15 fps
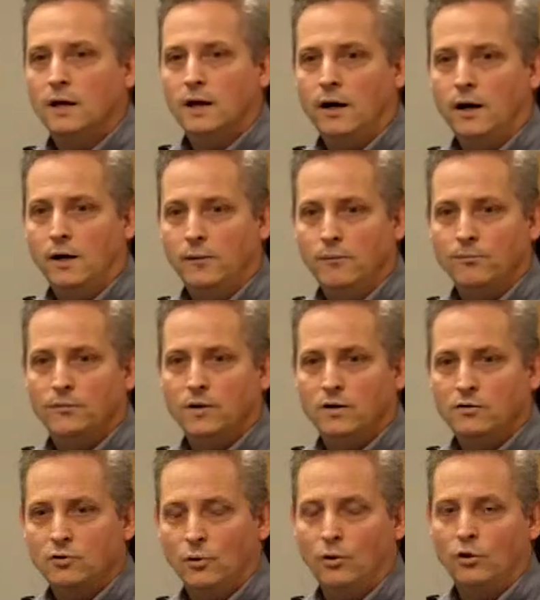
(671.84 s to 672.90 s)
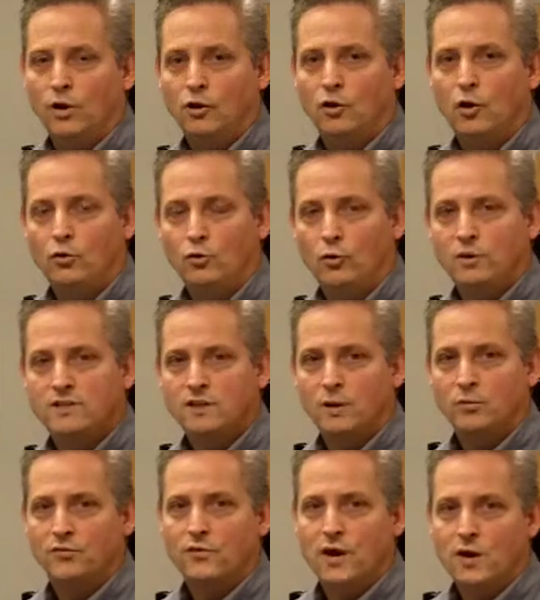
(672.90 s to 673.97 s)
So a low noise
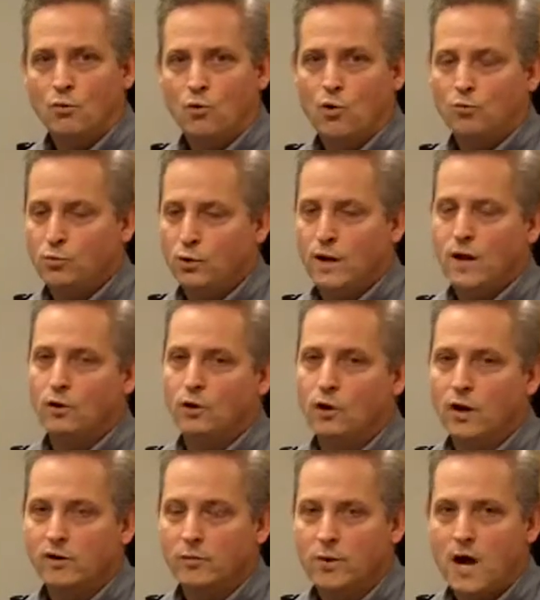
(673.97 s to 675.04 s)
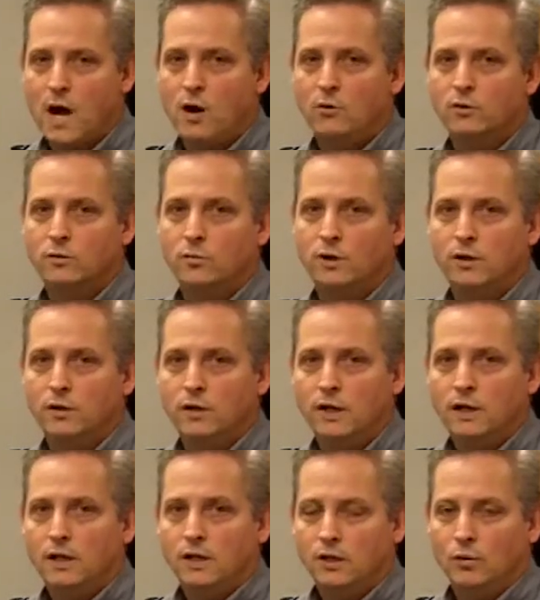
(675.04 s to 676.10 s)
amplifier won't put out a lot of power, but
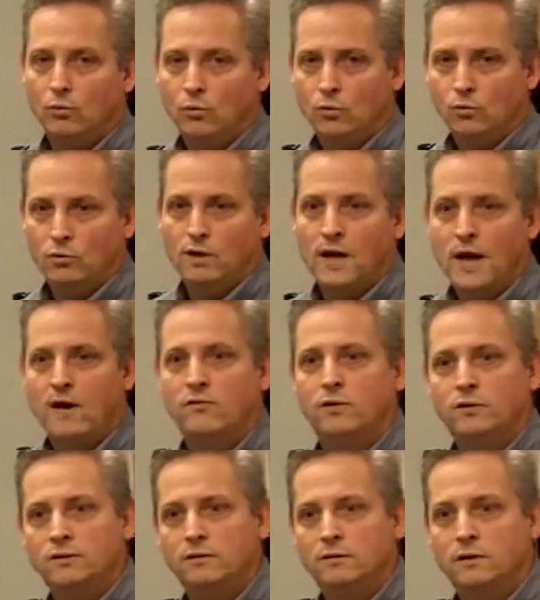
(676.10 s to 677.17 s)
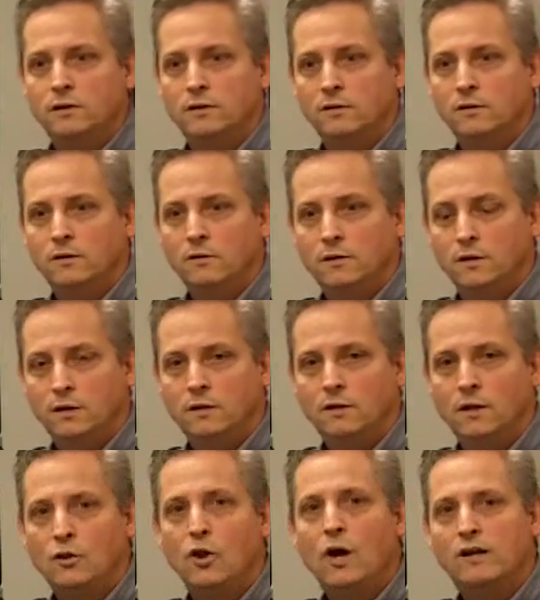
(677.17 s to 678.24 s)
it will have a
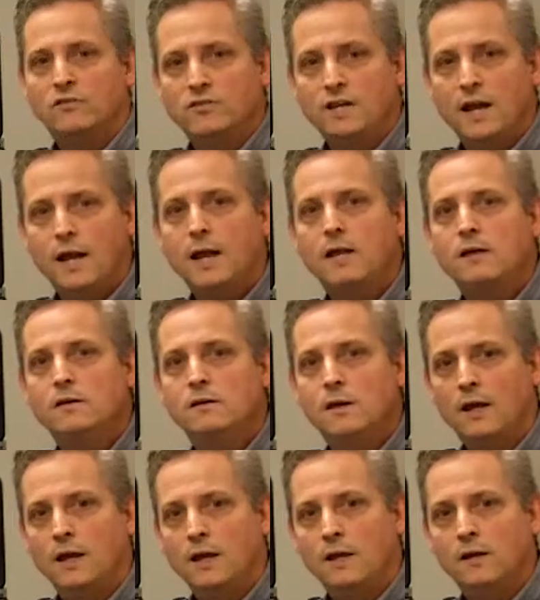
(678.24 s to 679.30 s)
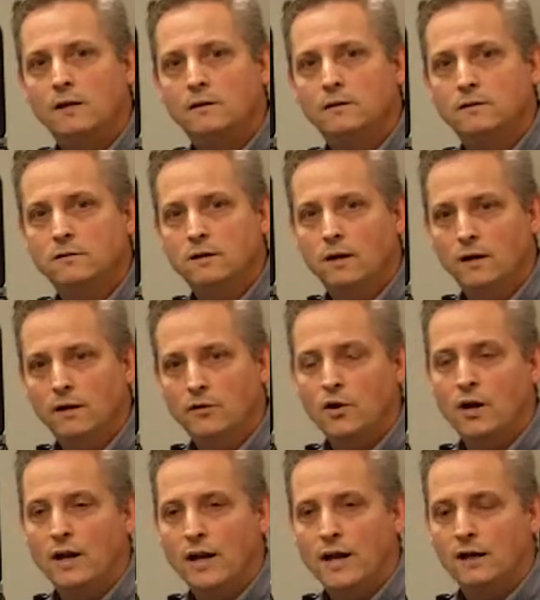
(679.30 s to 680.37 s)
lot of gain and
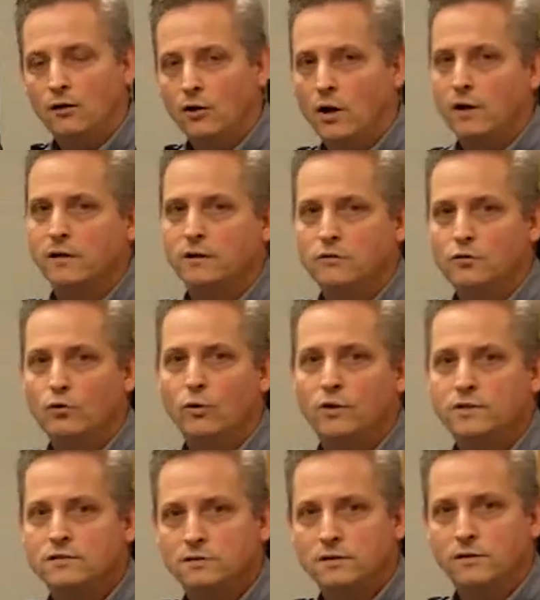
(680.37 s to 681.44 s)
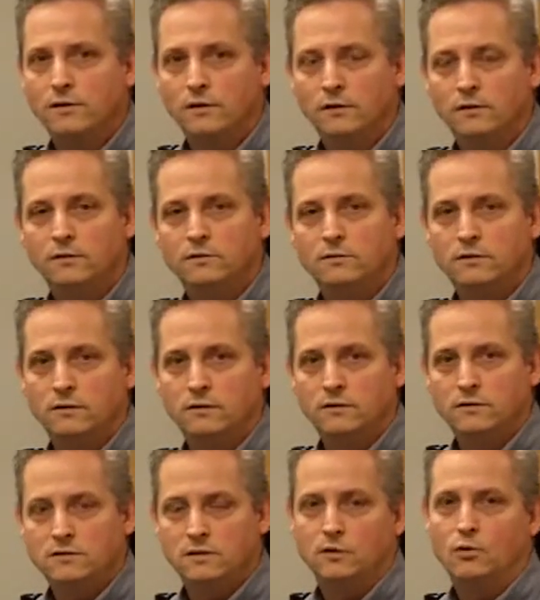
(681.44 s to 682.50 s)
not add a lot of noise to the
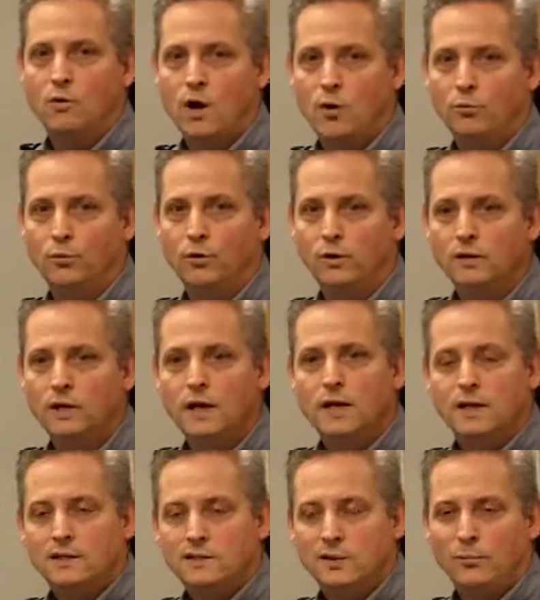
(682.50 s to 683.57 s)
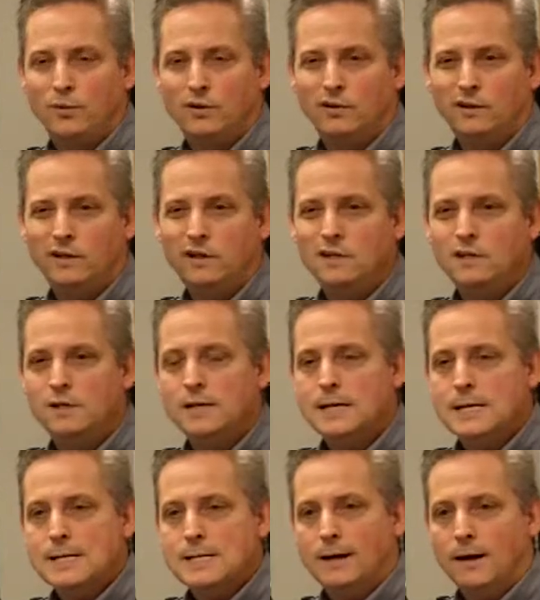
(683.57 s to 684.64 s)
signal output. Typically,
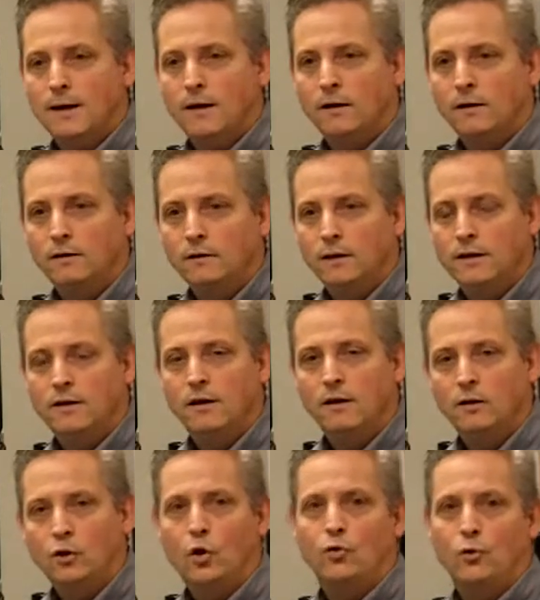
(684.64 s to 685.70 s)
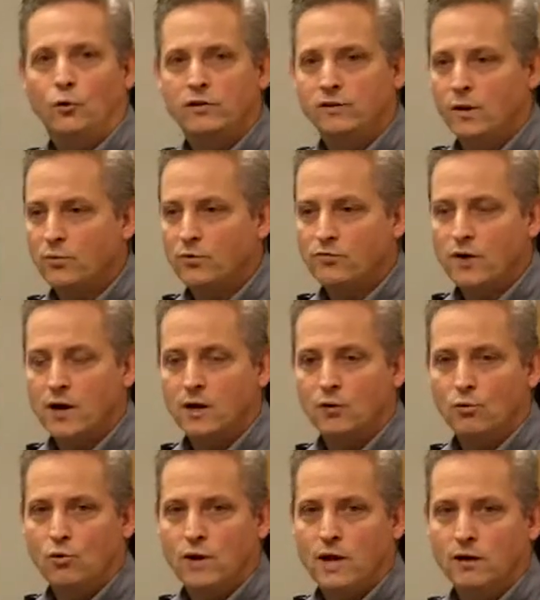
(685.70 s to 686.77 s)
a low noise
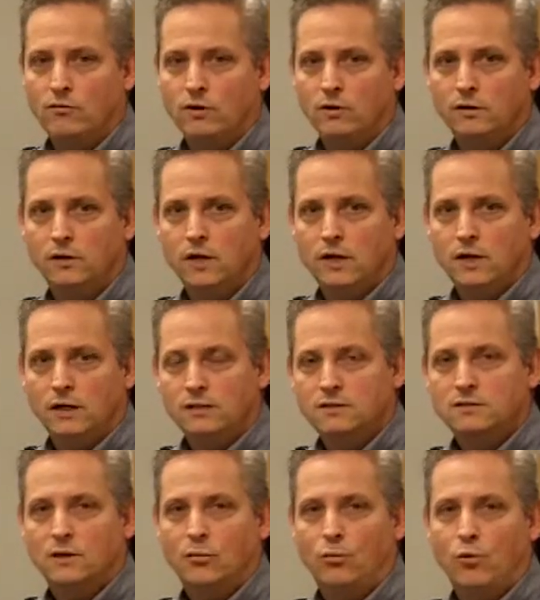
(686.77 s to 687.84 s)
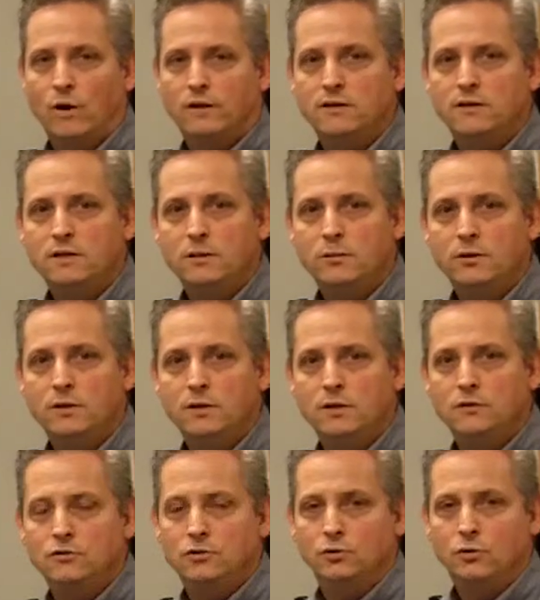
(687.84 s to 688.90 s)
amplifier will have a sub 1
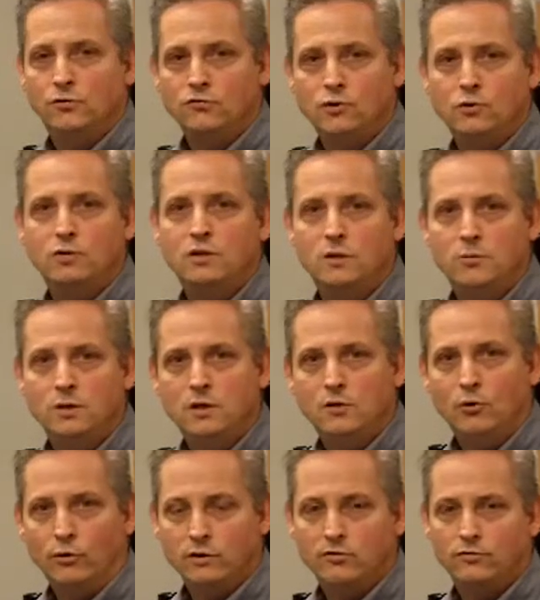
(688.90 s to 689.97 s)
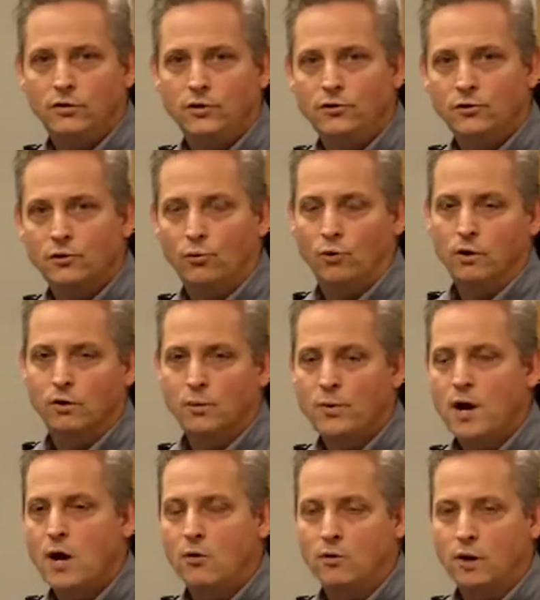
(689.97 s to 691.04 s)
dB to a few dB noise figure, where a
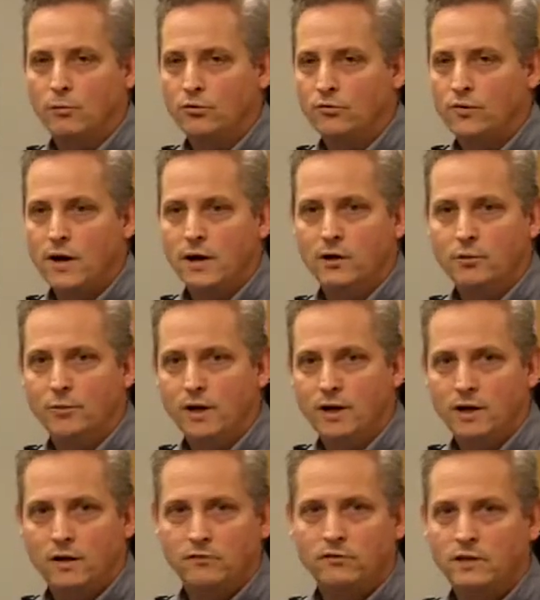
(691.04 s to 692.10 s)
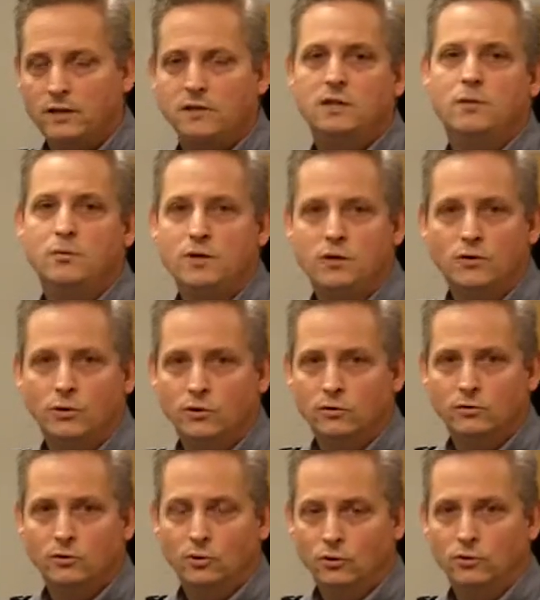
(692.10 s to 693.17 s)
power amplifier might have 10 dB
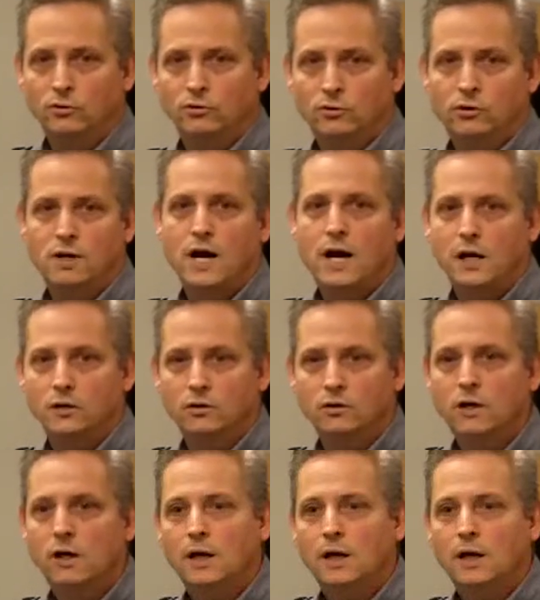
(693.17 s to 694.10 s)
or higher.